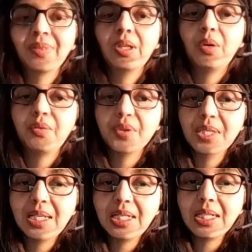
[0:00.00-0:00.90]
A
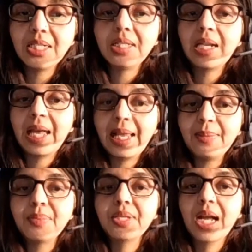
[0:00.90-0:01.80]
facilitator
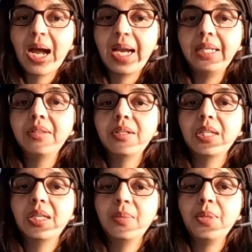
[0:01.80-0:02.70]
helps guide the
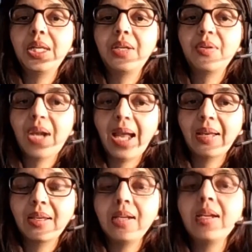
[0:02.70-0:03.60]
team in ranking